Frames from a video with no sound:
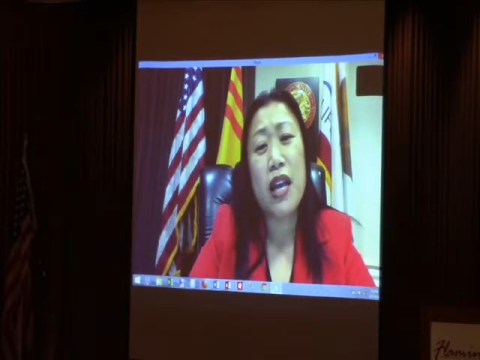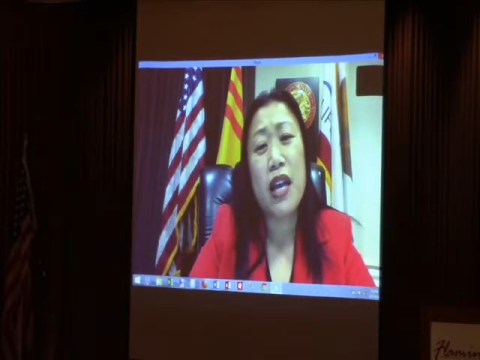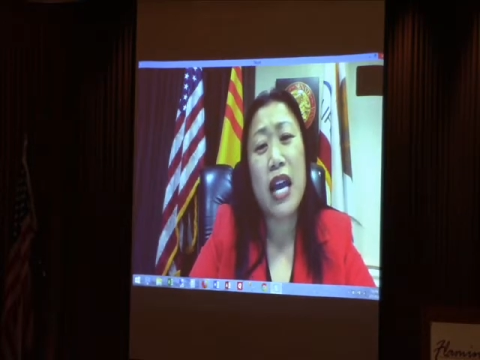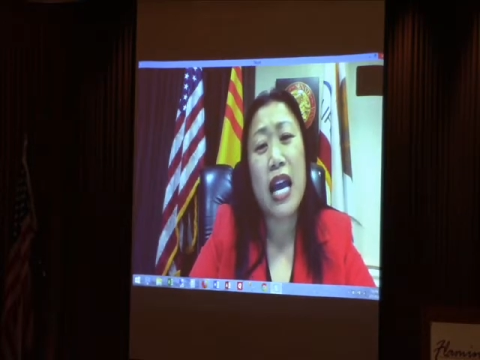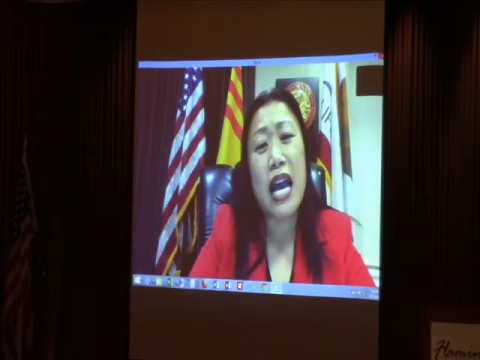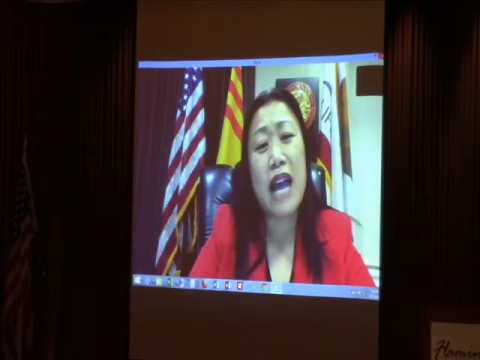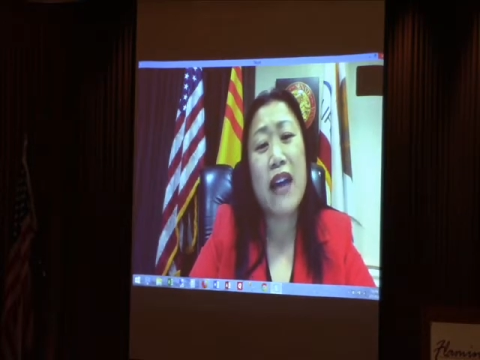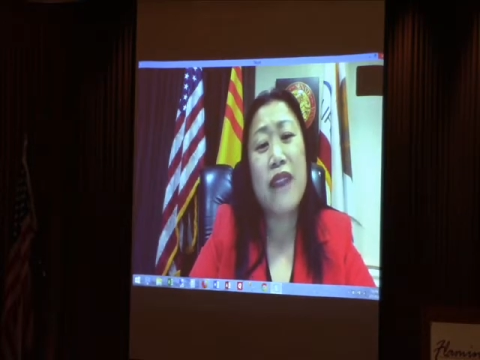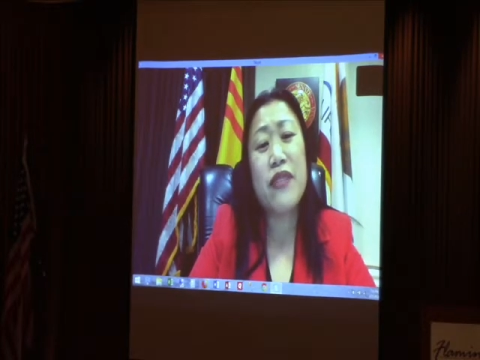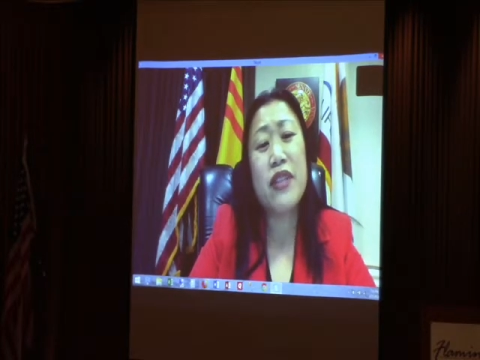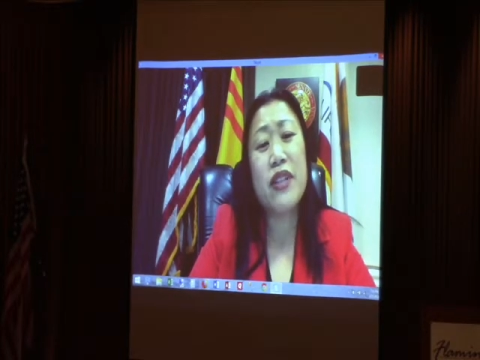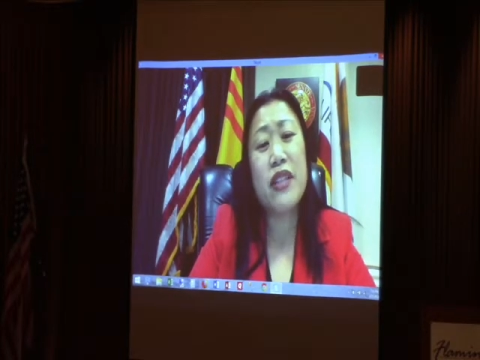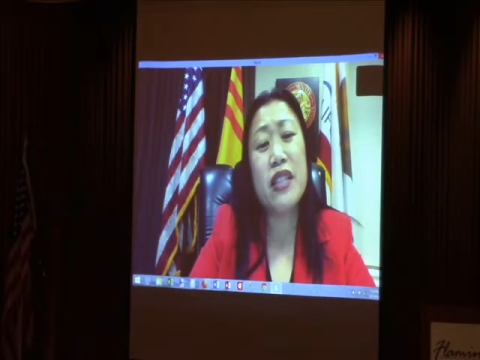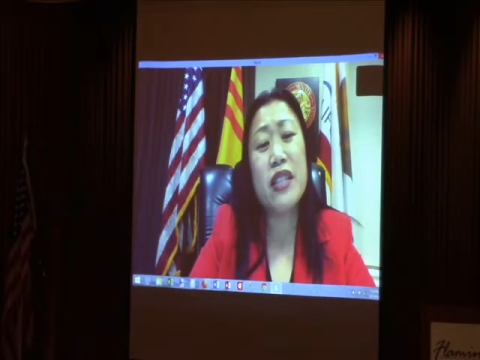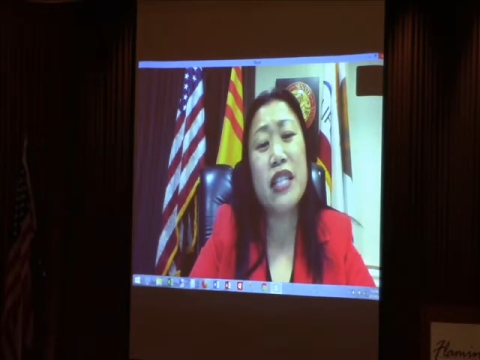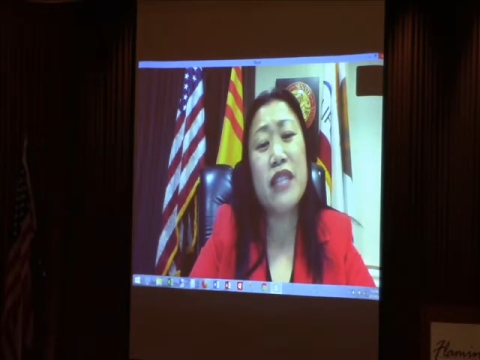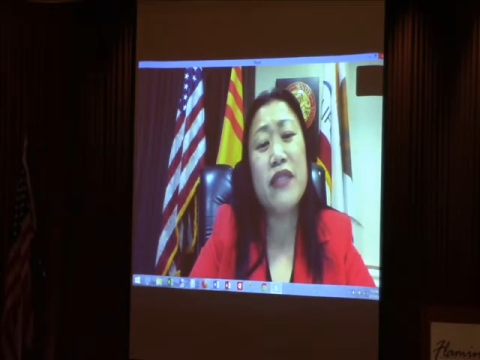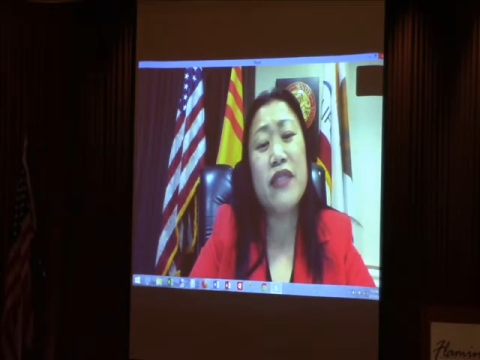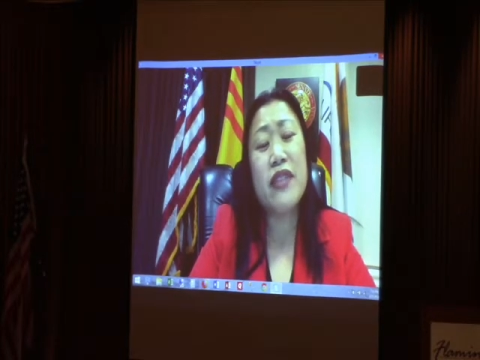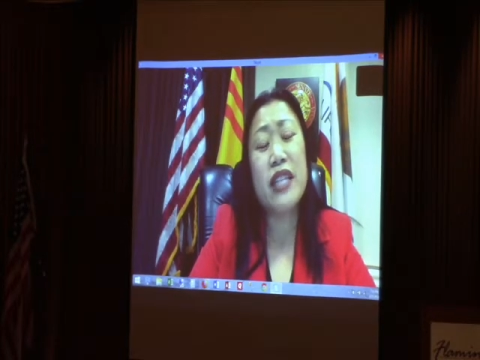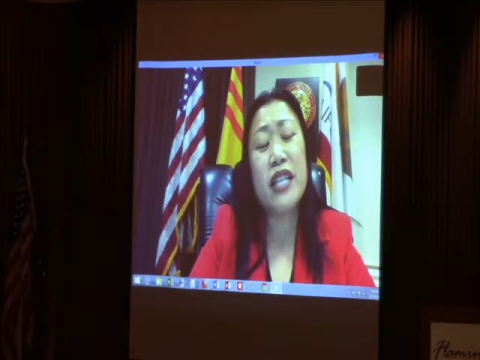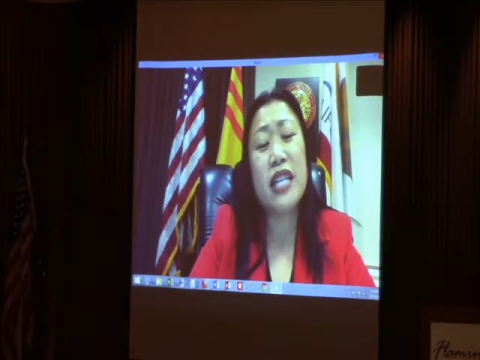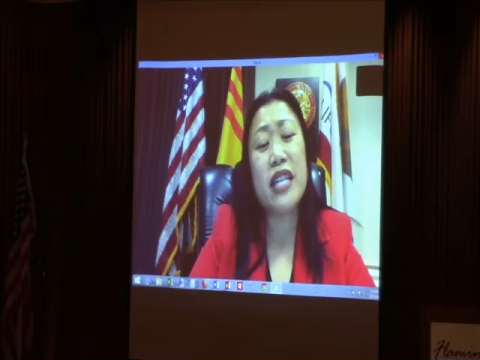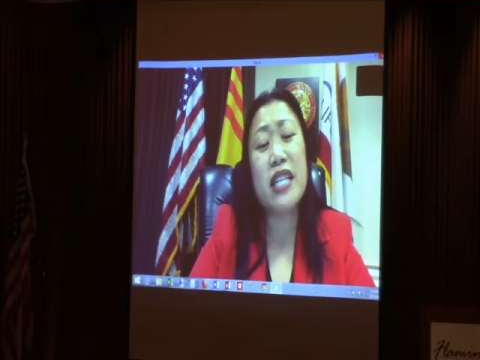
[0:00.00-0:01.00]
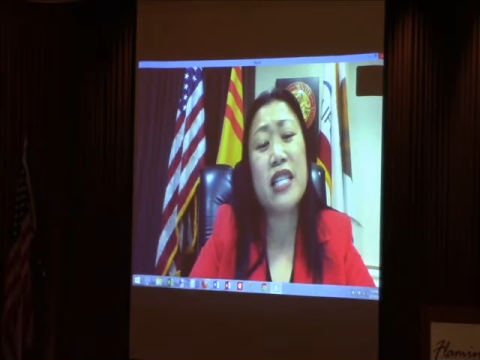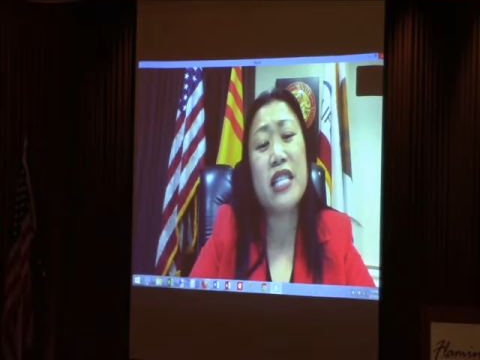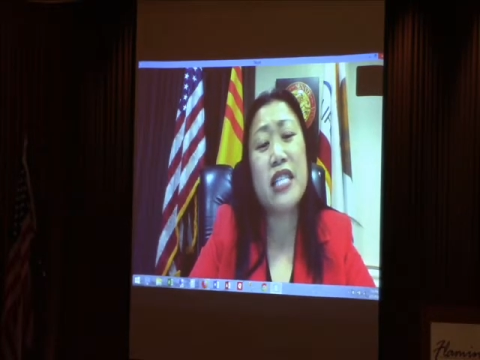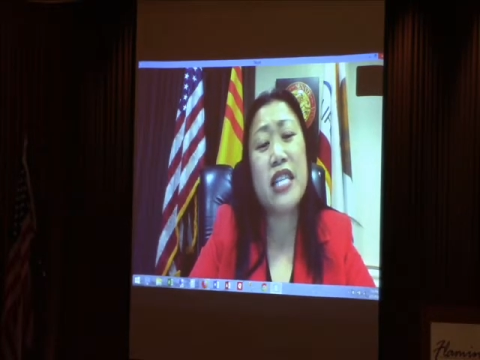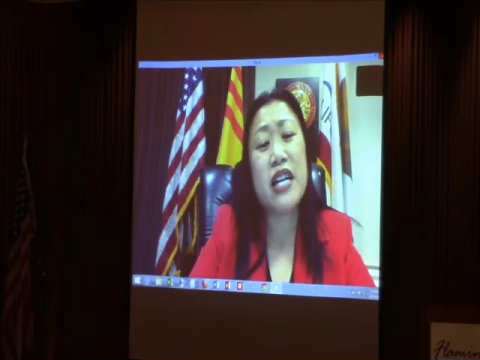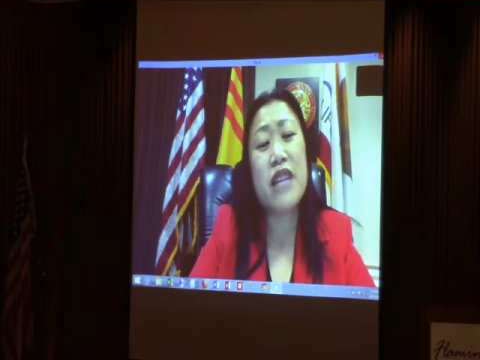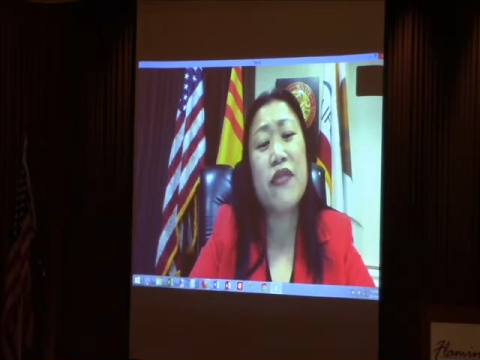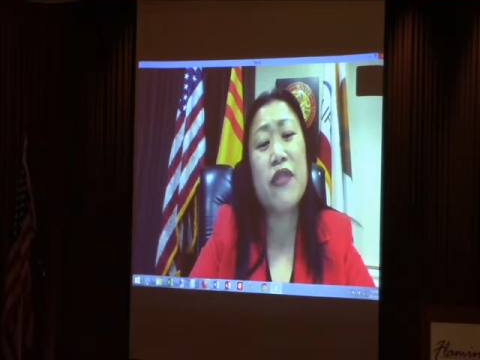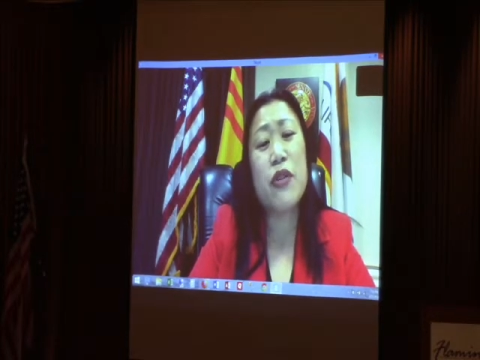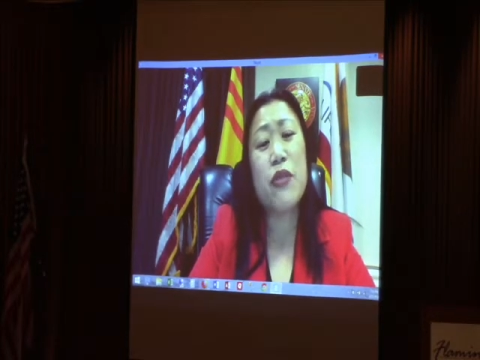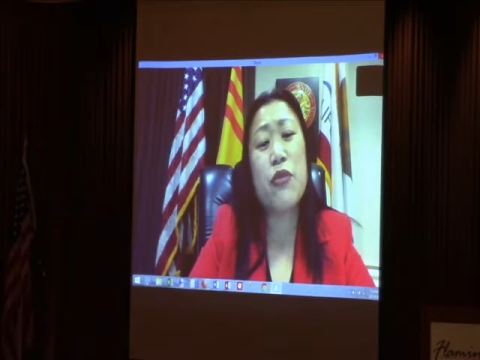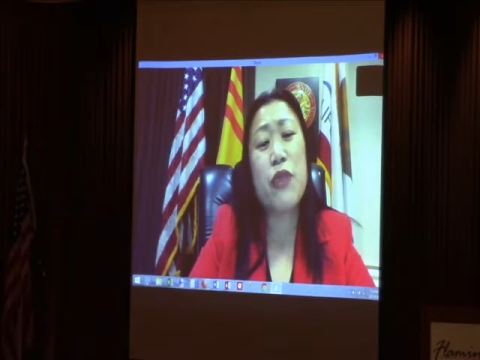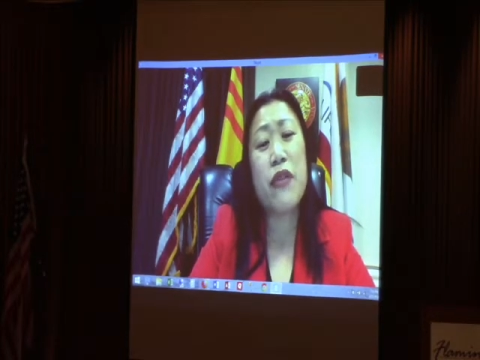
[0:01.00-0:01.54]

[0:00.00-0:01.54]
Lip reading: After living in several